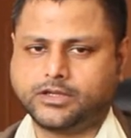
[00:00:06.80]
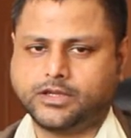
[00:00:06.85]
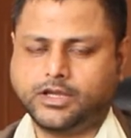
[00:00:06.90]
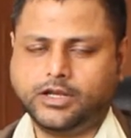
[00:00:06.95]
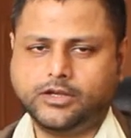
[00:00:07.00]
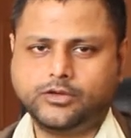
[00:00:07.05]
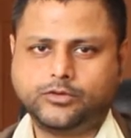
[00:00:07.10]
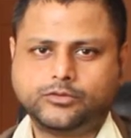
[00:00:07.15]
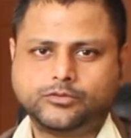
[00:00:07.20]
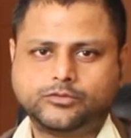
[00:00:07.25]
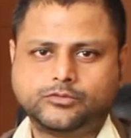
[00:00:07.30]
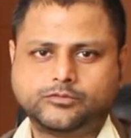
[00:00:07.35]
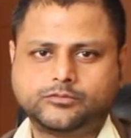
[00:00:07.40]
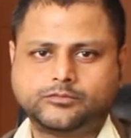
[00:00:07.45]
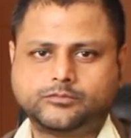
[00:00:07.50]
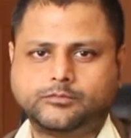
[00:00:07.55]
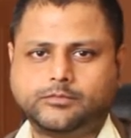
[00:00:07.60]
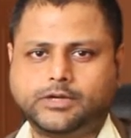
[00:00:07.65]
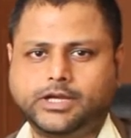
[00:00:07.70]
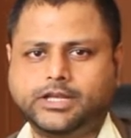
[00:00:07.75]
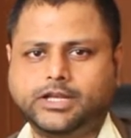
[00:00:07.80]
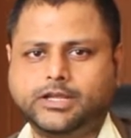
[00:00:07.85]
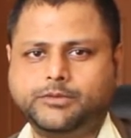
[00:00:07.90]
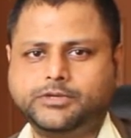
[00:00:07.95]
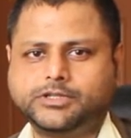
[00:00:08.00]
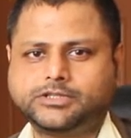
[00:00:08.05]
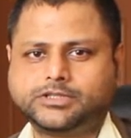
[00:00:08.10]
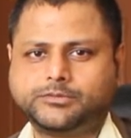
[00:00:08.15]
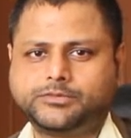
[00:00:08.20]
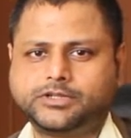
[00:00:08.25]
Hello, my
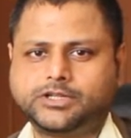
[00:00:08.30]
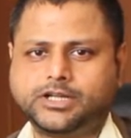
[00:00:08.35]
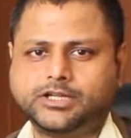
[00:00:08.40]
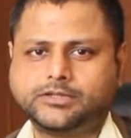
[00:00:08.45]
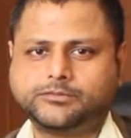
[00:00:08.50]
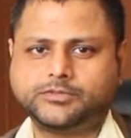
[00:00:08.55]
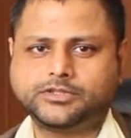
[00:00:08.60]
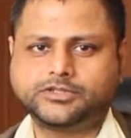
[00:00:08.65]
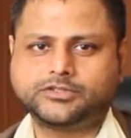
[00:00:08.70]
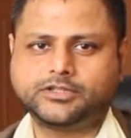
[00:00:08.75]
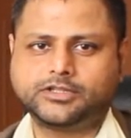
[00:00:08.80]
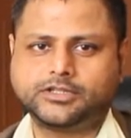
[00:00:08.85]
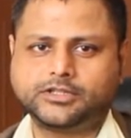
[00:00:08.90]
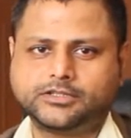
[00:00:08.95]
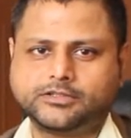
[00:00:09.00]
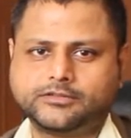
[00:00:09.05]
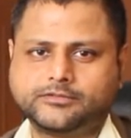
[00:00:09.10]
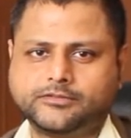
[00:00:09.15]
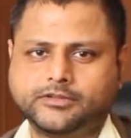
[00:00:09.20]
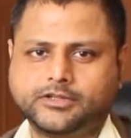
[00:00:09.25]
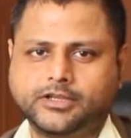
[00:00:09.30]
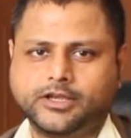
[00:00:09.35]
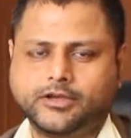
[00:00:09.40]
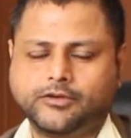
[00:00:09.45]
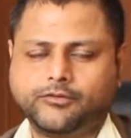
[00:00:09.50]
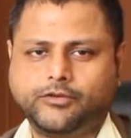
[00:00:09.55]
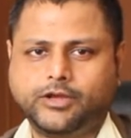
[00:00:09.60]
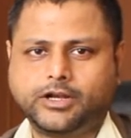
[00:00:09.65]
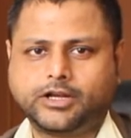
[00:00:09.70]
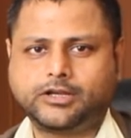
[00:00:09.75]
name is Amarnath Mishra.
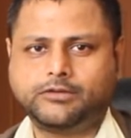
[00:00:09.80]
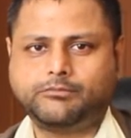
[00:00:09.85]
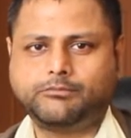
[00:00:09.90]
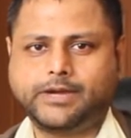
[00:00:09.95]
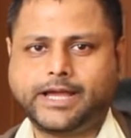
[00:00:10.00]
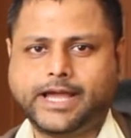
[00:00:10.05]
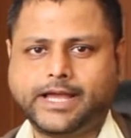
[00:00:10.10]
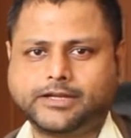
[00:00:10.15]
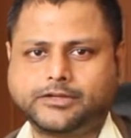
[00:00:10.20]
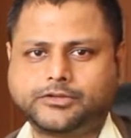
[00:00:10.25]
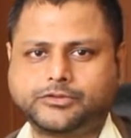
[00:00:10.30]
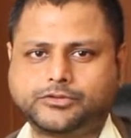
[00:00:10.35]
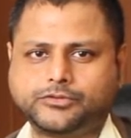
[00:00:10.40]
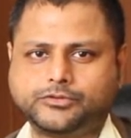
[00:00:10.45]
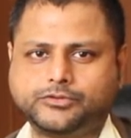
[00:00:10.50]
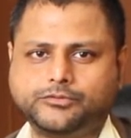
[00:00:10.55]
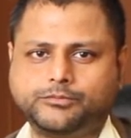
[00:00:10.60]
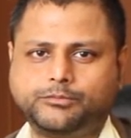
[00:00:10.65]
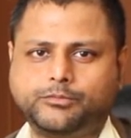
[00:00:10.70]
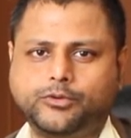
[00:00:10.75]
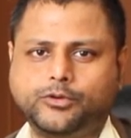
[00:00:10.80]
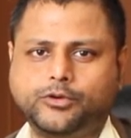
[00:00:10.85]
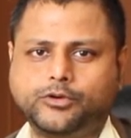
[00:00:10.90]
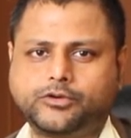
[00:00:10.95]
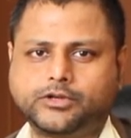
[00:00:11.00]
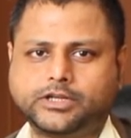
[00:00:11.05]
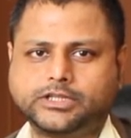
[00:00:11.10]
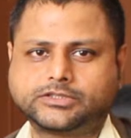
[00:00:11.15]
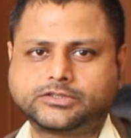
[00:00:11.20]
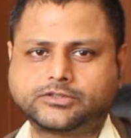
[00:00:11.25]
Welcome back to
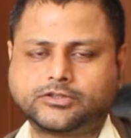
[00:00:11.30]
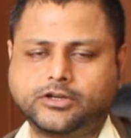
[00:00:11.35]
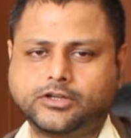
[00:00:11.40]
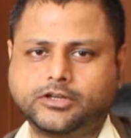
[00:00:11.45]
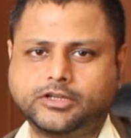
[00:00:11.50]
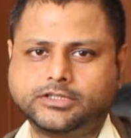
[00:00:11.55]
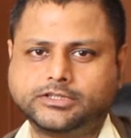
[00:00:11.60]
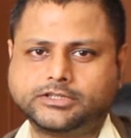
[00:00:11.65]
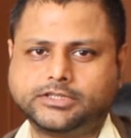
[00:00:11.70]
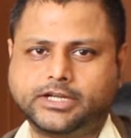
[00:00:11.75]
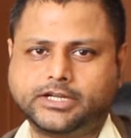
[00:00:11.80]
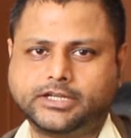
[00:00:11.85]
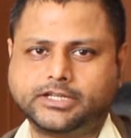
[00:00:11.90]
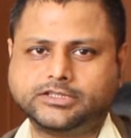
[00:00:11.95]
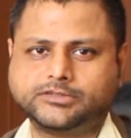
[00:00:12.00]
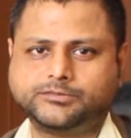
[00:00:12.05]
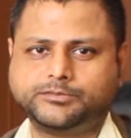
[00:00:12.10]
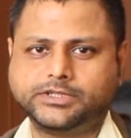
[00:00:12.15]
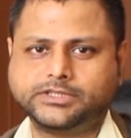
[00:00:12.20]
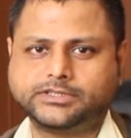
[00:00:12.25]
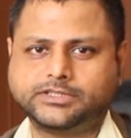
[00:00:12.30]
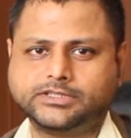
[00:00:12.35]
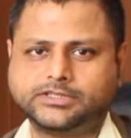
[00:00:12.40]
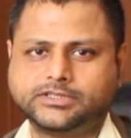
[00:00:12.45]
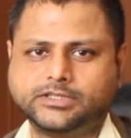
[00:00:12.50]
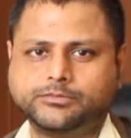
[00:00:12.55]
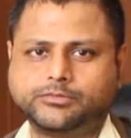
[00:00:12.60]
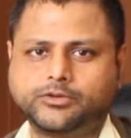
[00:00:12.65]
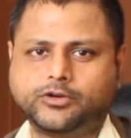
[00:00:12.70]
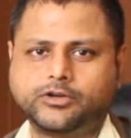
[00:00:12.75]
Blue Crest College, that is
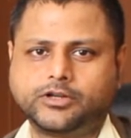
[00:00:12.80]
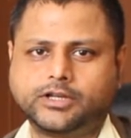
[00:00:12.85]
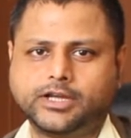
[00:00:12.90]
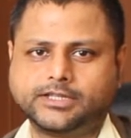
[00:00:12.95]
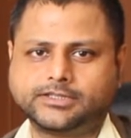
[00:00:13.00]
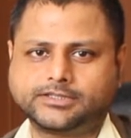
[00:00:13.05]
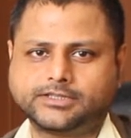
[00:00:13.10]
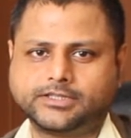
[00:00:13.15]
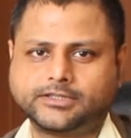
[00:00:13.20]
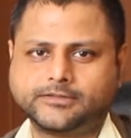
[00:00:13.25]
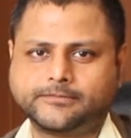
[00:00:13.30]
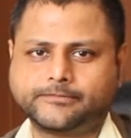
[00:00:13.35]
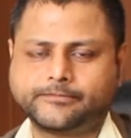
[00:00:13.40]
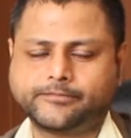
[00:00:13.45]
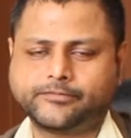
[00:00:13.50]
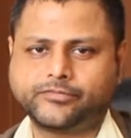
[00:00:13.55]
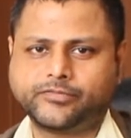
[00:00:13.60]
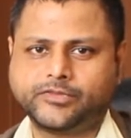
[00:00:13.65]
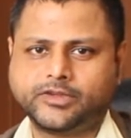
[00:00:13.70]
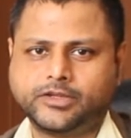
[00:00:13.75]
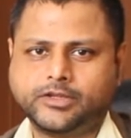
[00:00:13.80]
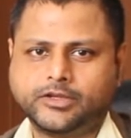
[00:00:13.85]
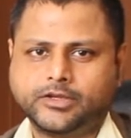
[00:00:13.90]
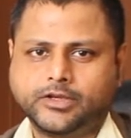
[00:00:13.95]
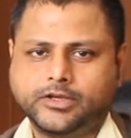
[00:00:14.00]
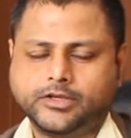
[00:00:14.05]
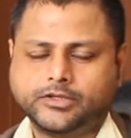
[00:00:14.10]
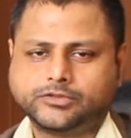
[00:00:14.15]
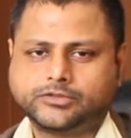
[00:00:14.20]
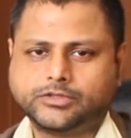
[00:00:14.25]
BCC Broadcasting.
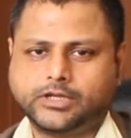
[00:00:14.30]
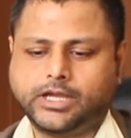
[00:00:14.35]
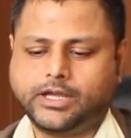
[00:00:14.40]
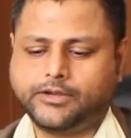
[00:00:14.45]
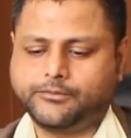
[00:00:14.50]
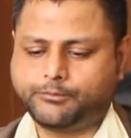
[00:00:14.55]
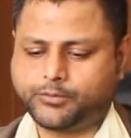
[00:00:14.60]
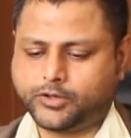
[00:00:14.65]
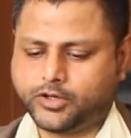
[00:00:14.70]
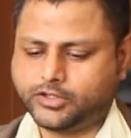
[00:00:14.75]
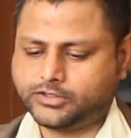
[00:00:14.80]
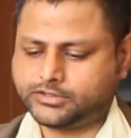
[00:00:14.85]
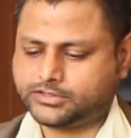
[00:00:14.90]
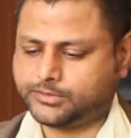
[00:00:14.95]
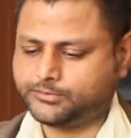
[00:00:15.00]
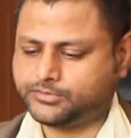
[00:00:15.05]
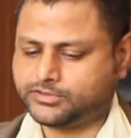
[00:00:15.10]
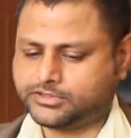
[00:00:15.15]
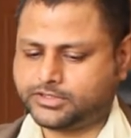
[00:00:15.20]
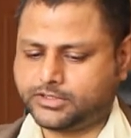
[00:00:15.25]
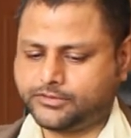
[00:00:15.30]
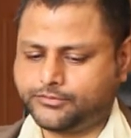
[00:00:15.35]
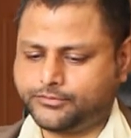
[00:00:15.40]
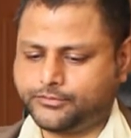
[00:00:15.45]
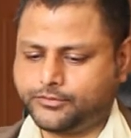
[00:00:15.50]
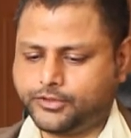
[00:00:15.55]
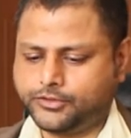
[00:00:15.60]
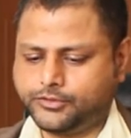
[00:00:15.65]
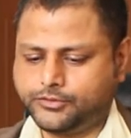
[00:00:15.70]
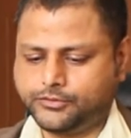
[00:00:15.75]
So I have brought some
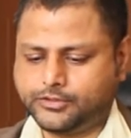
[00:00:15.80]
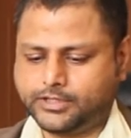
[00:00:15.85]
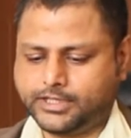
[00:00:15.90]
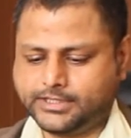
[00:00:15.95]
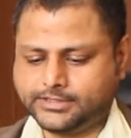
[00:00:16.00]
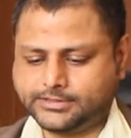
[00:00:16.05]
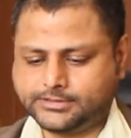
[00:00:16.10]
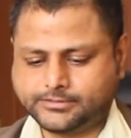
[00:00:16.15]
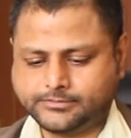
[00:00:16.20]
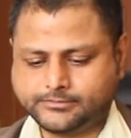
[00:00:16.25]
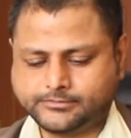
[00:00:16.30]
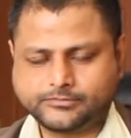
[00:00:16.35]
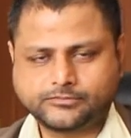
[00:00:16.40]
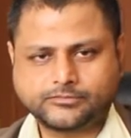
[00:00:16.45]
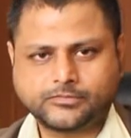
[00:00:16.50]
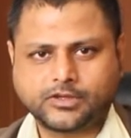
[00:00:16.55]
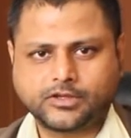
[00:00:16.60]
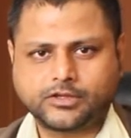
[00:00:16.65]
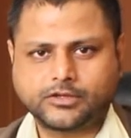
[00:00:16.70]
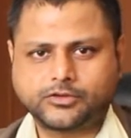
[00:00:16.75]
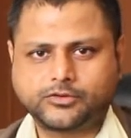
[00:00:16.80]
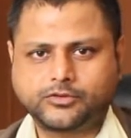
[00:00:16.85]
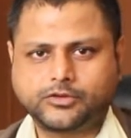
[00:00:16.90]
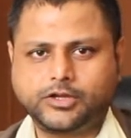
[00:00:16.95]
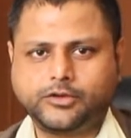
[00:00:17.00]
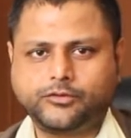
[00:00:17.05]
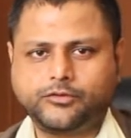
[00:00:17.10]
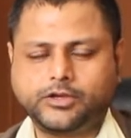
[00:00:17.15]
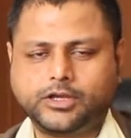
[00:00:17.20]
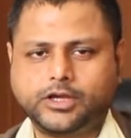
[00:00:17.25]
stuff for you guys.
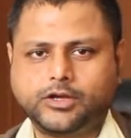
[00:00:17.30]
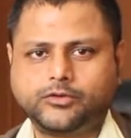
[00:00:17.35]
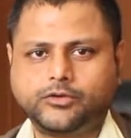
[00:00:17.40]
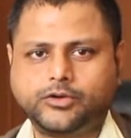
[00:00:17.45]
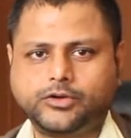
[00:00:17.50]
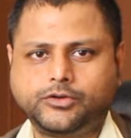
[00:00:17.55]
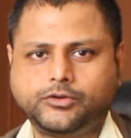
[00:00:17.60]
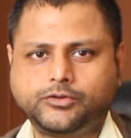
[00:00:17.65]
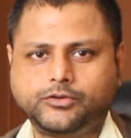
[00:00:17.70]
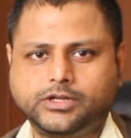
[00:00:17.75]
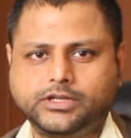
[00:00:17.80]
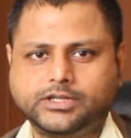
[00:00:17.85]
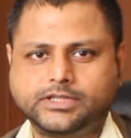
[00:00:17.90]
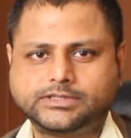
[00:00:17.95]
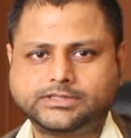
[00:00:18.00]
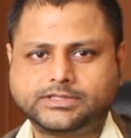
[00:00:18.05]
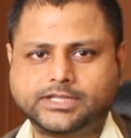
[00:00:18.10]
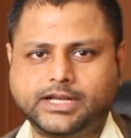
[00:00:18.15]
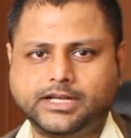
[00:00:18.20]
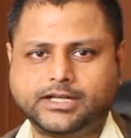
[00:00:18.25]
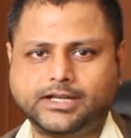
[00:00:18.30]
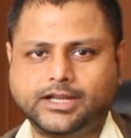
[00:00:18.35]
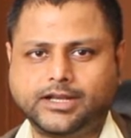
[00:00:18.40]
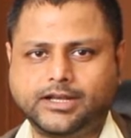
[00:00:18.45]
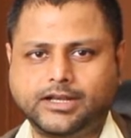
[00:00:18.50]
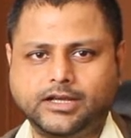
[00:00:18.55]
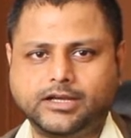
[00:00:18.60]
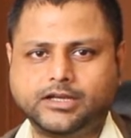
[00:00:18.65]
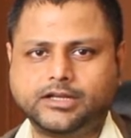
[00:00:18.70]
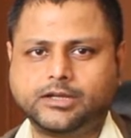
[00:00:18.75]
Today we are going to understand
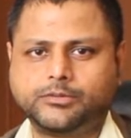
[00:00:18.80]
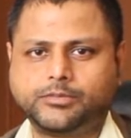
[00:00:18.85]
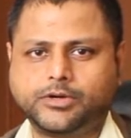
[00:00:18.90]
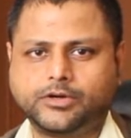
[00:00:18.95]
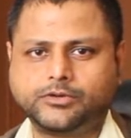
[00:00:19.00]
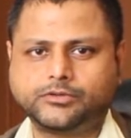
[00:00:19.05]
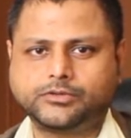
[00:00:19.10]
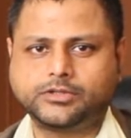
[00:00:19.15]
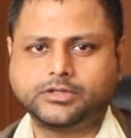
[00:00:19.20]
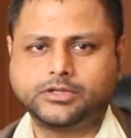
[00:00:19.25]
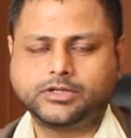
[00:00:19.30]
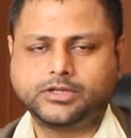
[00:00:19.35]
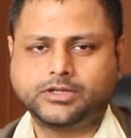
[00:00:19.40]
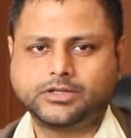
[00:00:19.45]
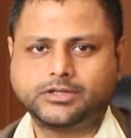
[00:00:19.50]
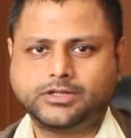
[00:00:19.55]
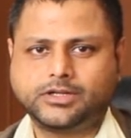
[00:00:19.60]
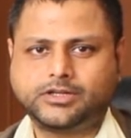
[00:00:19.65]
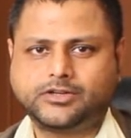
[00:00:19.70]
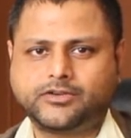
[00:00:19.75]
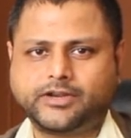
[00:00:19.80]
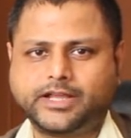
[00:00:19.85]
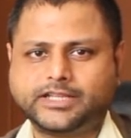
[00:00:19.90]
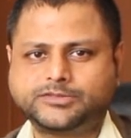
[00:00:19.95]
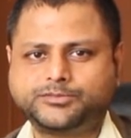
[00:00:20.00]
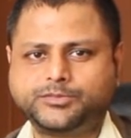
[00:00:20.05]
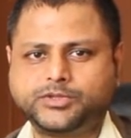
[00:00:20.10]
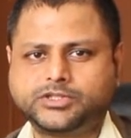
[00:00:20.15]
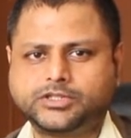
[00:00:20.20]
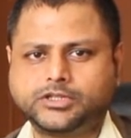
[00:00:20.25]
and learn about the
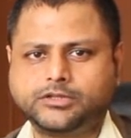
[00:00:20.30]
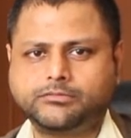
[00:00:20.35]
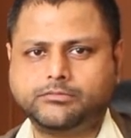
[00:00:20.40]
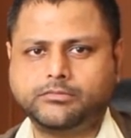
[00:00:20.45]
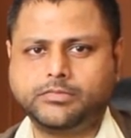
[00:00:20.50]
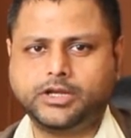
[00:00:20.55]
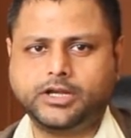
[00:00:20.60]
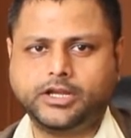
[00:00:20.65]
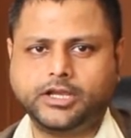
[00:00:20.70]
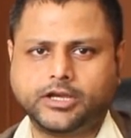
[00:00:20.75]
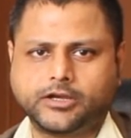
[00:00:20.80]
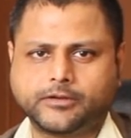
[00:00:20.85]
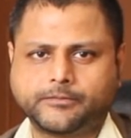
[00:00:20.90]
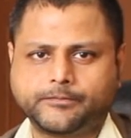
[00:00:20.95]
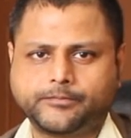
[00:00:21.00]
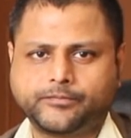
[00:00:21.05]
transmission media.